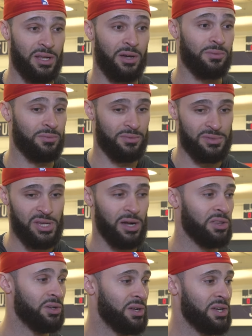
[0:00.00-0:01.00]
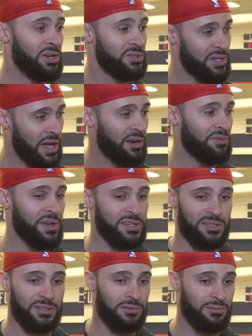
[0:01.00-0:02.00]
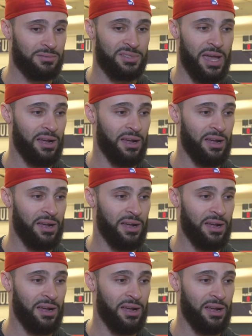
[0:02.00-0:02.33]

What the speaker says: you know, tucking their ego, sacrificing